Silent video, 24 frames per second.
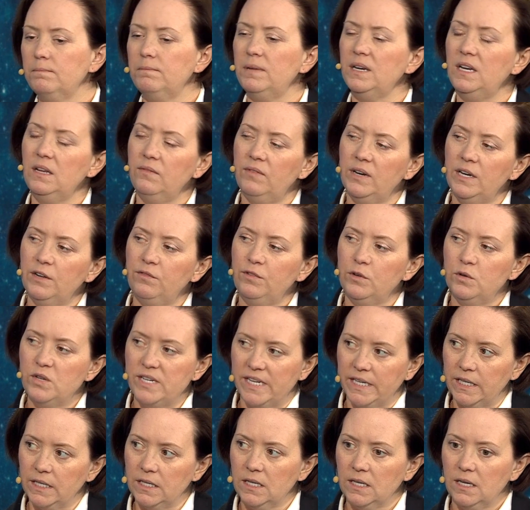But even if you
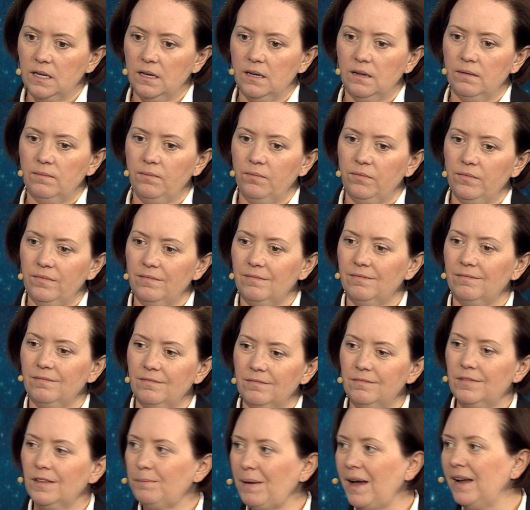did,
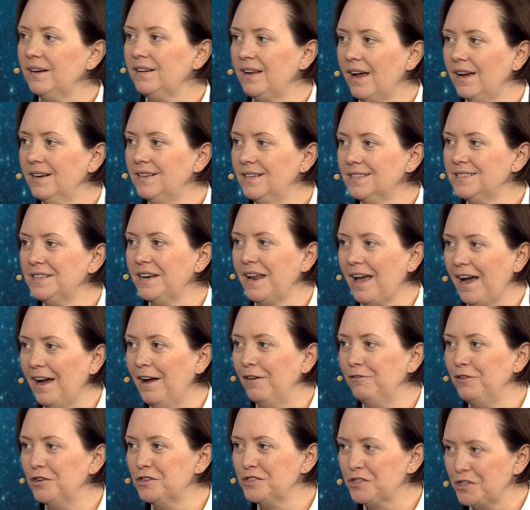the bad guy doesn't
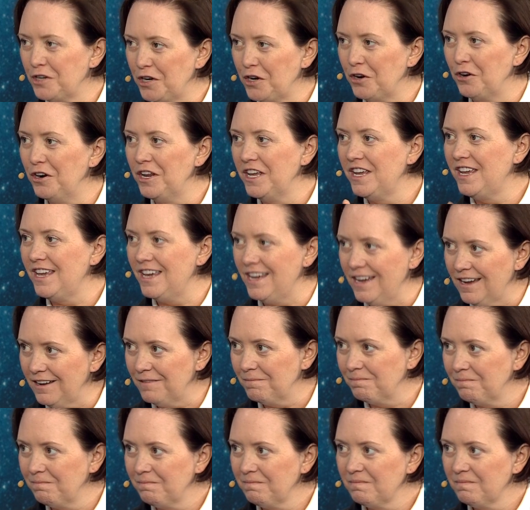have your security key.